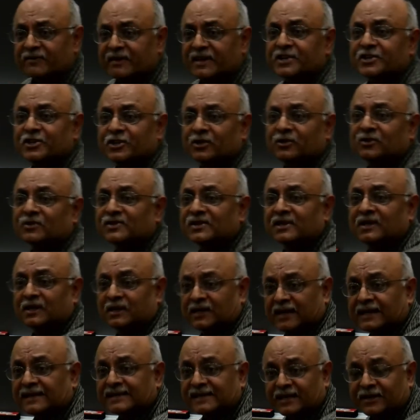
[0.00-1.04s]
ratios,
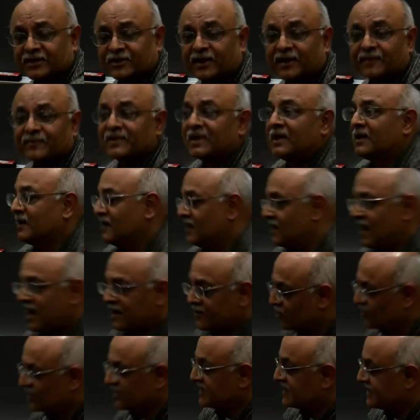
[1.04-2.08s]
etc. And
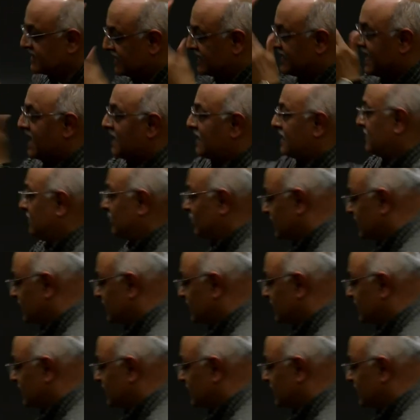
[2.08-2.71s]
you can see that you